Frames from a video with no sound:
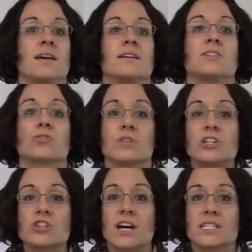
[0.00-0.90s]

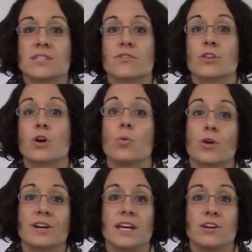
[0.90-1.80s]
screenshots for the
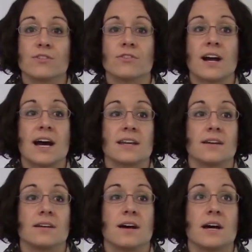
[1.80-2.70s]
coordinator for how
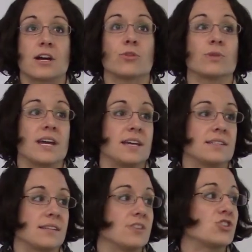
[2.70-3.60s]
to uh,
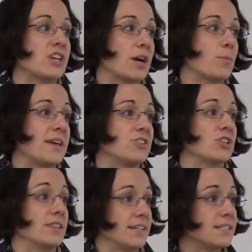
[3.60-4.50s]
create and share
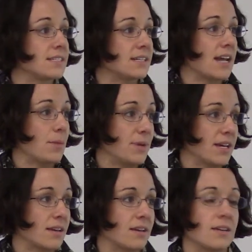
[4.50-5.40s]
patient lists in
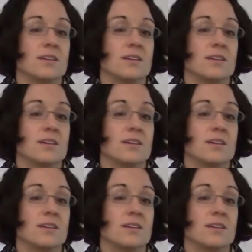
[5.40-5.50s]
Epic,